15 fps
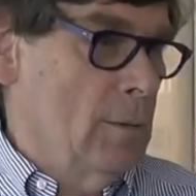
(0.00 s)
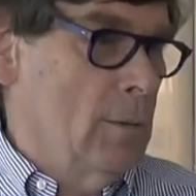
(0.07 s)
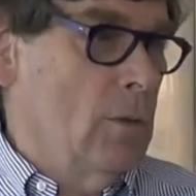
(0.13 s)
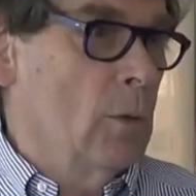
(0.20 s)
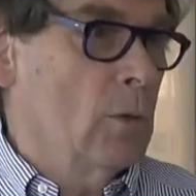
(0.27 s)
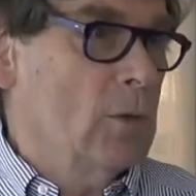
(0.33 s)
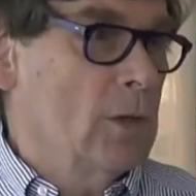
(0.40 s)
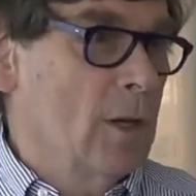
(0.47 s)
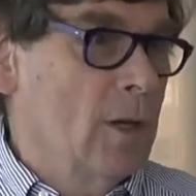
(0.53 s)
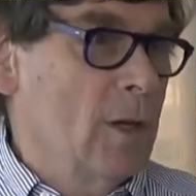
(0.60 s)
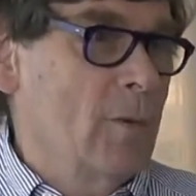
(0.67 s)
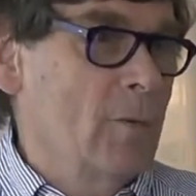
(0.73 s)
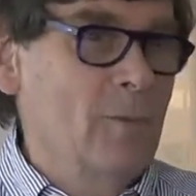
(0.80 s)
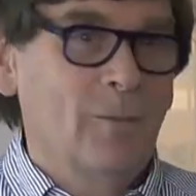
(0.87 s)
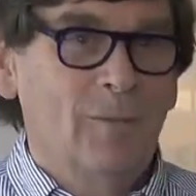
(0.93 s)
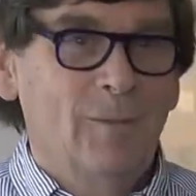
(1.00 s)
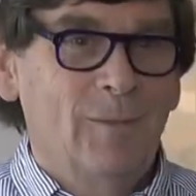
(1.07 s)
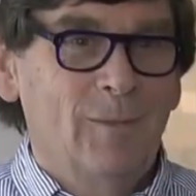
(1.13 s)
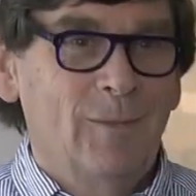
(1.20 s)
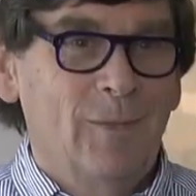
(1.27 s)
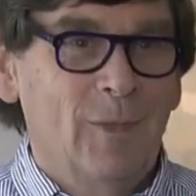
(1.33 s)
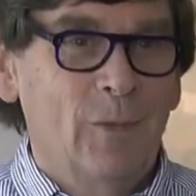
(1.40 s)
your time
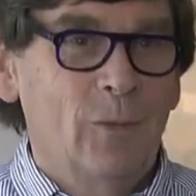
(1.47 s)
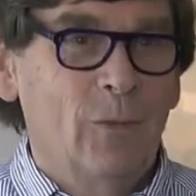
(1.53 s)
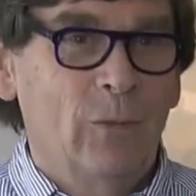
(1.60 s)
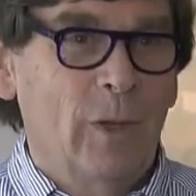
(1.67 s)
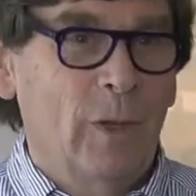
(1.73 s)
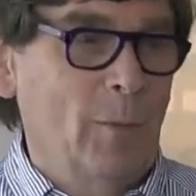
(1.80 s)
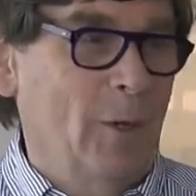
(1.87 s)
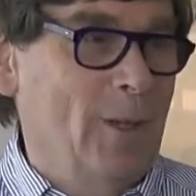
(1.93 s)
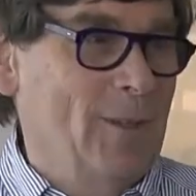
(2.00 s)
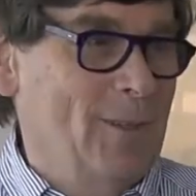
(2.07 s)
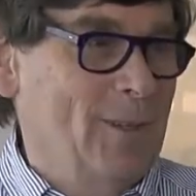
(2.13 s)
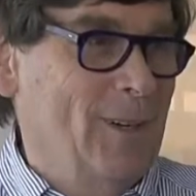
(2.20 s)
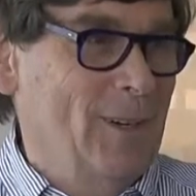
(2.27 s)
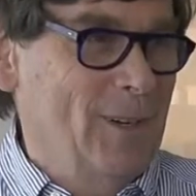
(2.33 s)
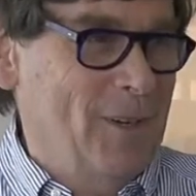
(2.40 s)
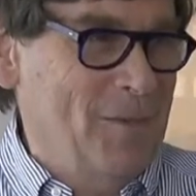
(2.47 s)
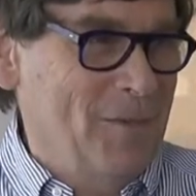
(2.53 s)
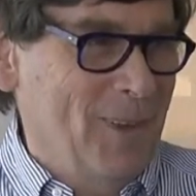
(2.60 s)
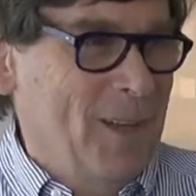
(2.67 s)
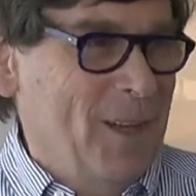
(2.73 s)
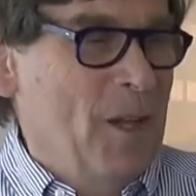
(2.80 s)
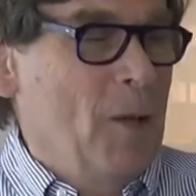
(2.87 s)
and your family's time
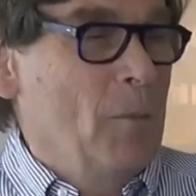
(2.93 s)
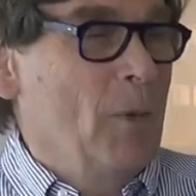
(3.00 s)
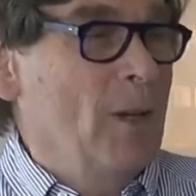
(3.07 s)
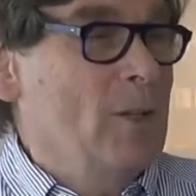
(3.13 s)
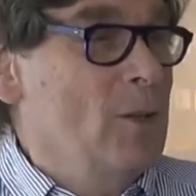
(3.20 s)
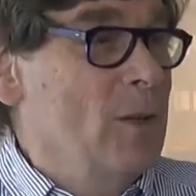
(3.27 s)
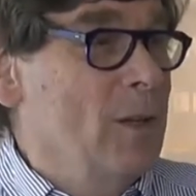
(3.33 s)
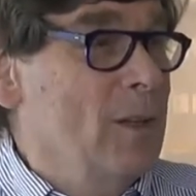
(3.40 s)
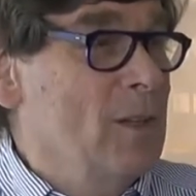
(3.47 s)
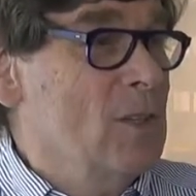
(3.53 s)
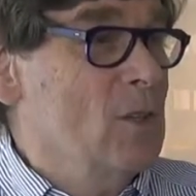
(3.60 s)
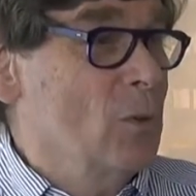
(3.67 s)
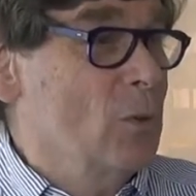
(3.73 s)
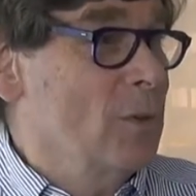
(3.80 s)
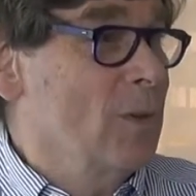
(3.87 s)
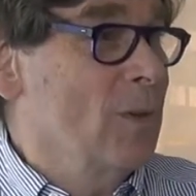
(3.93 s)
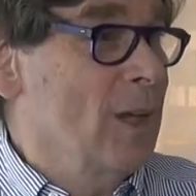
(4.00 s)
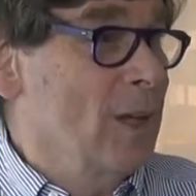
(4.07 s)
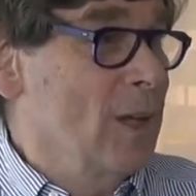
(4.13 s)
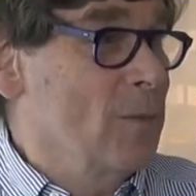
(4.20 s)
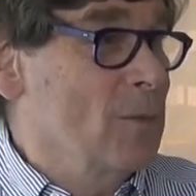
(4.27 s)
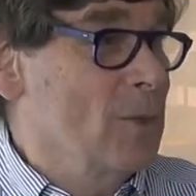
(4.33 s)
by doing this sort of
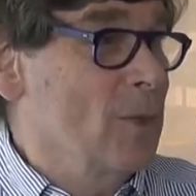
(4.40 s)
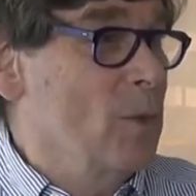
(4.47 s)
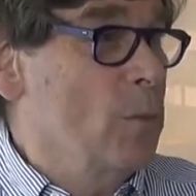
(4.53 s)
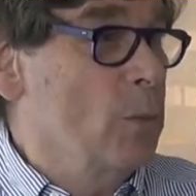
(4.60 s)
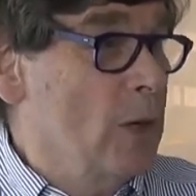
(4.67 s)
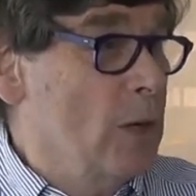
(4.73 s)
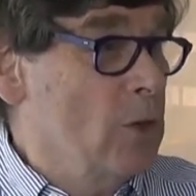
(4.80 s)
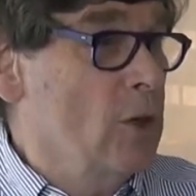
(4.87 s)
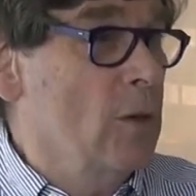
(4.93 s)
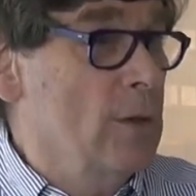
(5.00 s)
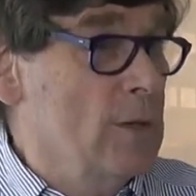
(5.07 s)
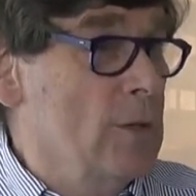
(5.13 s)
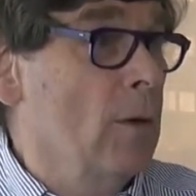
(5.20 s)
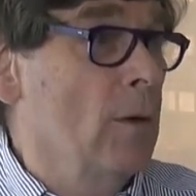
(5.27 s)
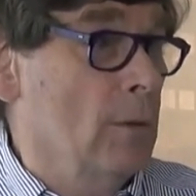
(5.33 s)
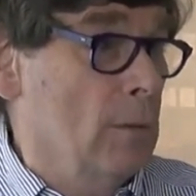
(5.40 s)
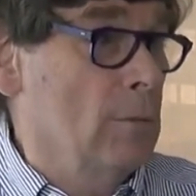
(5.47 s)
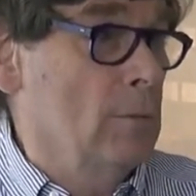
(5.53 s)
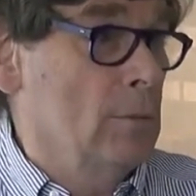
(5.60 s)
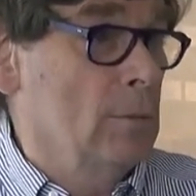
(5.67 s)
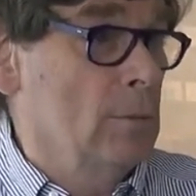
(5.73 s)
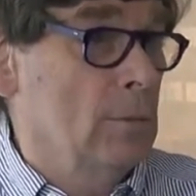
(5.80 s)
game. So the pressure is on.
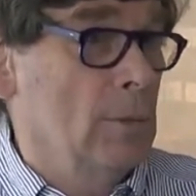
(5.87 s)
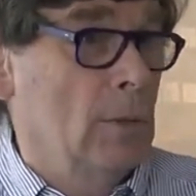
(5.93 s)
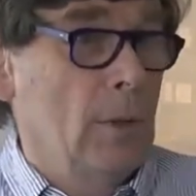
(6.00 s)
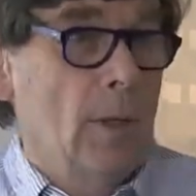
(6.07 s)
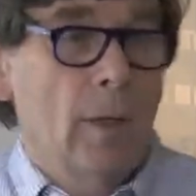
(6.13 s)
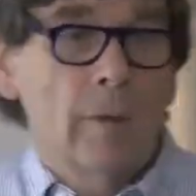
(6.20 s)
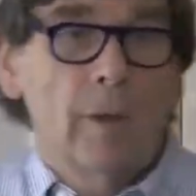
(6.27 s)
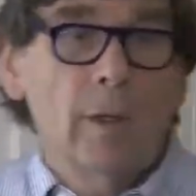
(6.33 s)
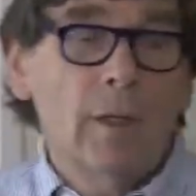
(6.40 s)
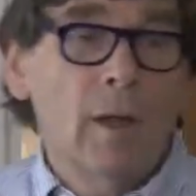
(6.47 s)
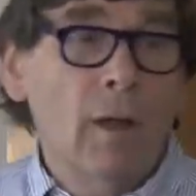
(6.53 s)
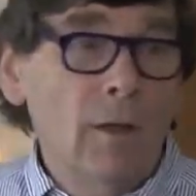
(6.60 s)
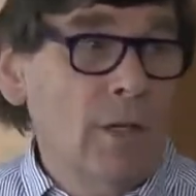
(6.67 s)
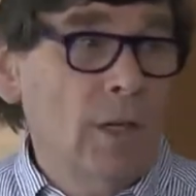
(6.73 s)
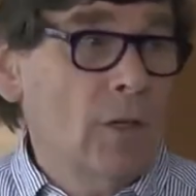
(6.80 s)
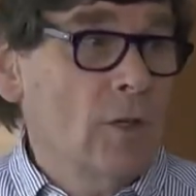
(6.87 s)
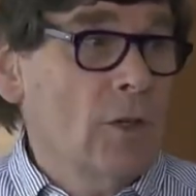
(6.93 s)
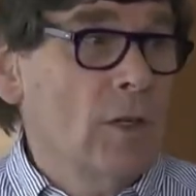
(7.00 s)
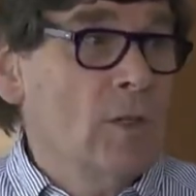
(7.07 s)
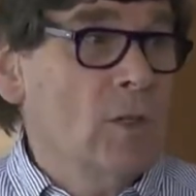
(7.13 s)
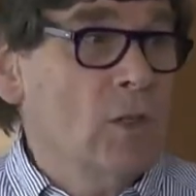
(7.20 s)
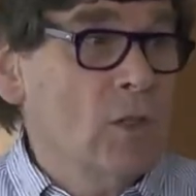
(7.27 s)
They can't
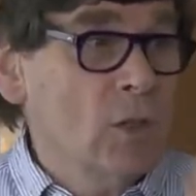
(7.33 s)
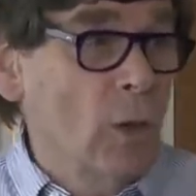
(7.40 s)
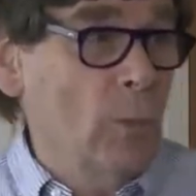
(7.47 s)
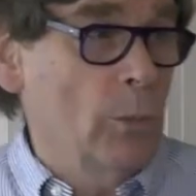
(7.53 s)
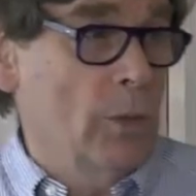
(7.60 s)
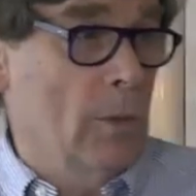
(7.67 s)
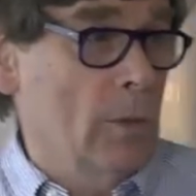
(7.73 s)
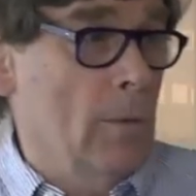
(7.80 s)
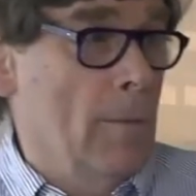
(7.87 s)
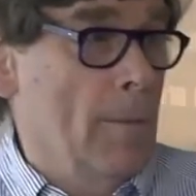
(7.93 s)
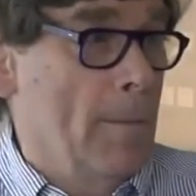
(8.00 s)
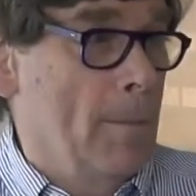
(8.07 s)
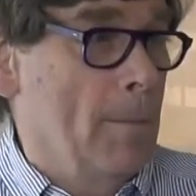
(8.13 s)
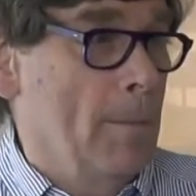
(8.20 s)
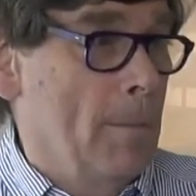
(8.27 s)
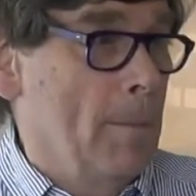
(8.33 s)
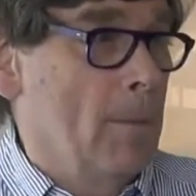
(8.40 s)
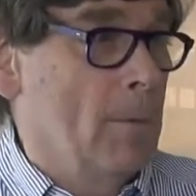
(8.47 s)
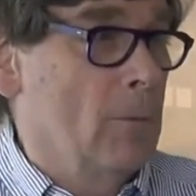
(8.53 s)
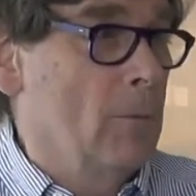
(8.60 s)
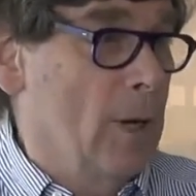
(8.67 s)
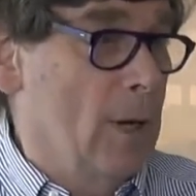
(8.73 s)
actually stop you
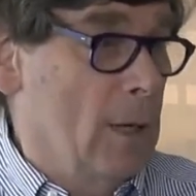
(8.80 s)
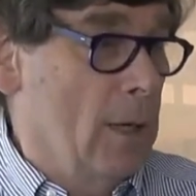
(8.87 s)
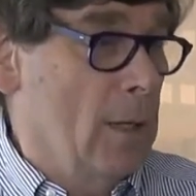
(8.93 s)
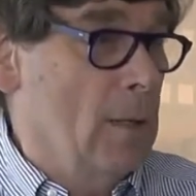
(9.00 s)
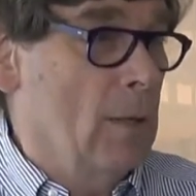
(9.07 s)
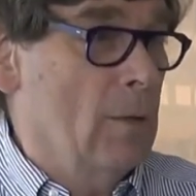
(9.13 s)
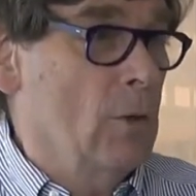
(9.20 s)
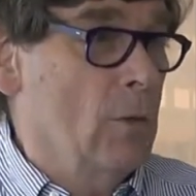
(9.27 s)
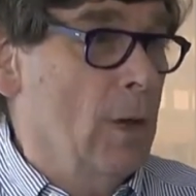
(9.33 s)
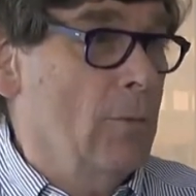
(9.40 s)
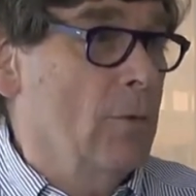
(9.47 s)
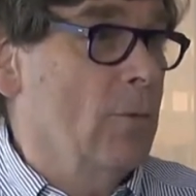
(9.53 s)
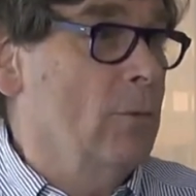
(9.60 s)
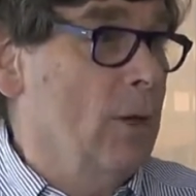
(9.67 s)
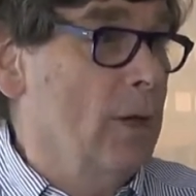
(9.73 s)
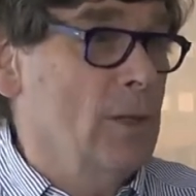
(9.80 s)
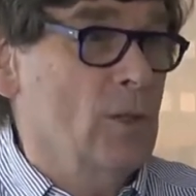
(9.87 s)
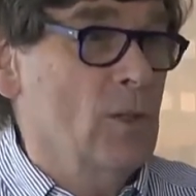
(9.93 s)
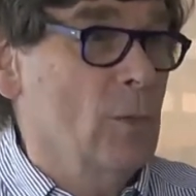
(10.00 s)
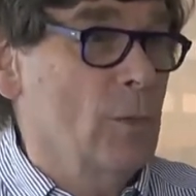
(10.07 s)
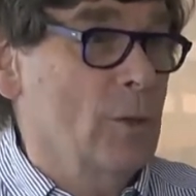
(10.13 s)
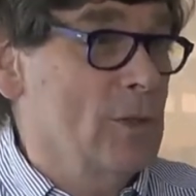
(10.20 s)
really. You have the right
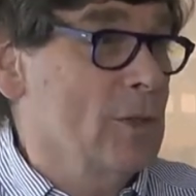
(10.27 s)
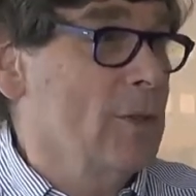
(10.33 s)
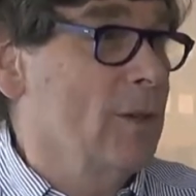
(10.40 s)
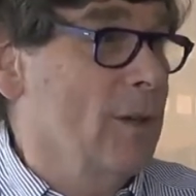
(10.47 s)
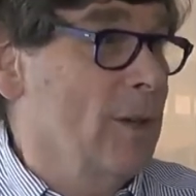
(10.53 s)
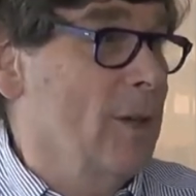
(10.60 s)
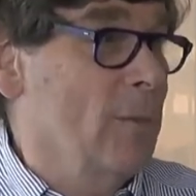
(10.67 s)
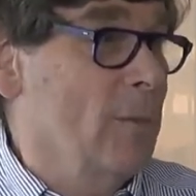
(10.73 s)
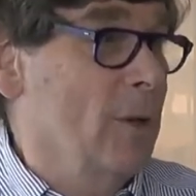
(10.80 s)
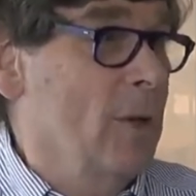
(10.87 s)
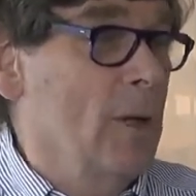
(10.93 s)
to prescribe,